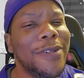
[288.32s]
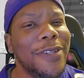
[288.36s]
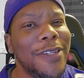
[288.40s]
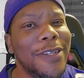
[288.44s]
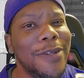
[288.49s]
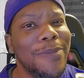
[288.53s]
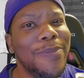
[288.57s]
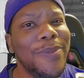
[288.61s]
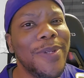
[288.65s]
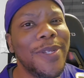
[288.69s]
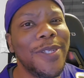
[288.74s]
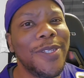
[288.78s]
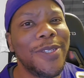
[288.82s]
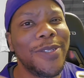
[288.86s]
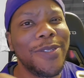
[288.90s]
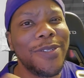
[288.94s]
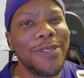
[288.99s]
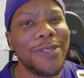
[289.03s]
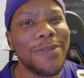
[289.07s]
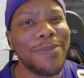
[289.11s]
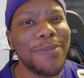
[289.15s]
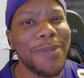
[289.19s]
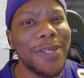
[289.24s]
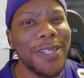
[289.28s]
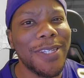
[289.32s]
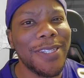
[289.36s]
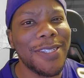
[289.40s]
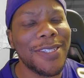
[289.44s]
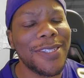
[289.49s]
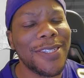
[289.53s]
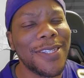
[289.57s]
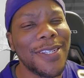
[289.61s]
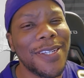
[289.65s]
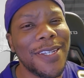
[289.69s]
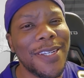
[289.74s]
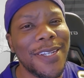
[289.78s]
MP Juice Man
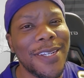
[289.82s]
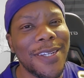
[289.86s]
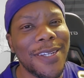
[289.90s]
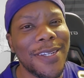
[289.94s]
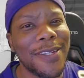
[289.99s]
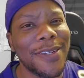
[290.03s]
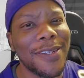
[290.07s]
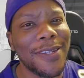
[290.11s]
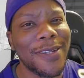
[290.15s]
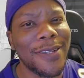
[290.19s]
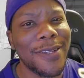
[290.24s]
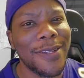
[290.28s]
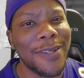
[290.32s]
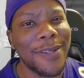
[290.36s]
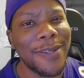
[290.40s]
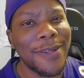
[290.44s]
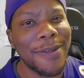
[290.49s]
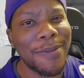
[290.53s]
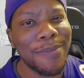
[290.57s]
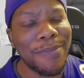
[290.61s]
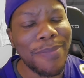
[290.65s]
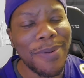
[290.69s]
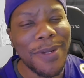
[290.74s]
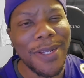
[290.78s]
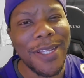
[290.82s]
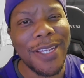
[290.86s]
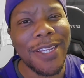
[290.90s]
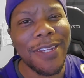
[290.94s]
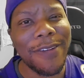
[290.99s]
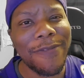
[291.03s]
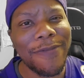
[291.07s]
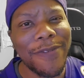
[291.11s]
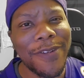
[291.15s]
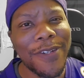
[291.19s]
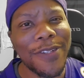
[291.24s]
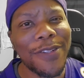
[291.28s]
said
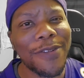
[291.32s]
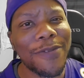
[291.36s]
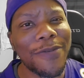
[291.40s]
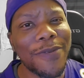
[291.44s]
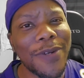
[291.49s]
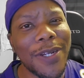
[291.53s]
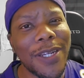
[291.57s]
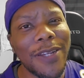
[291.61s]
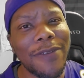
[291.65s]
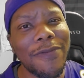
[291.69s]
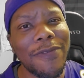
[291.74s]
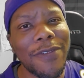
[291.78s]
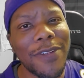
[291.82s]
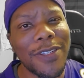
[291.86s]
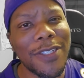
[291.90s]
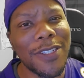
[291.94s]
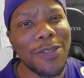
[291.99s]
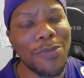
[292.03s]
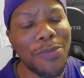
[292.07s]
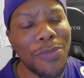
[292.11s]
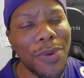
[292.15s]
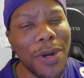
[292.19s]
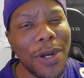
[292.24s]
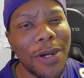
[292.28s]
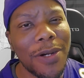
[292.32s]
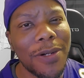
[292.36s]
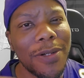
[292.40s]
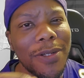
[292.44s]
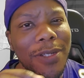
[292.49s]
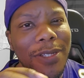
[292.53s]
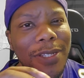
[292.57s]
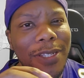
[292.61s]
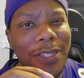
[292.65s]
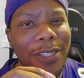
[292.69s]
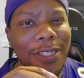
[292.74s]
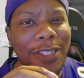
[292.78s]
playing for the Ravens brought
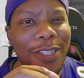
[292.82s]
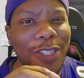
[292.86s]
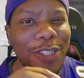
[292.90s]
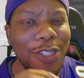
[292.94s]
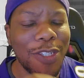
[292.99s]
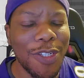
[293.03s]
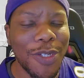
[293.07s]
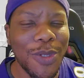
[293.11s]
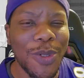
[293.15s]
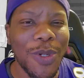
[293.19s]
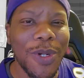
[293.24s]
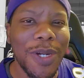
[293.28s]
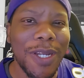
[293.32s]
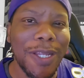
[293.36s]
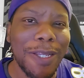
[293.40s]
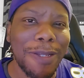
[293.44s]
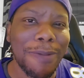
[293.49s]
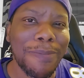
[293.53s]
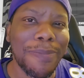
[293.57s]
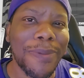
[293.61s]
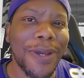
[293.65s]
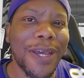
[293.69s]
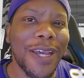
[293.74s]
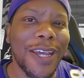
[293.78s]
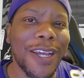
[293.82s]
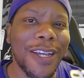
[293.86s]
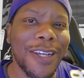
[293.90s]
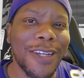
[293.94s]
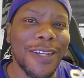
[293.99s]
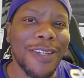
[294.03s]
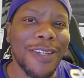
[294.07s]
his joy back.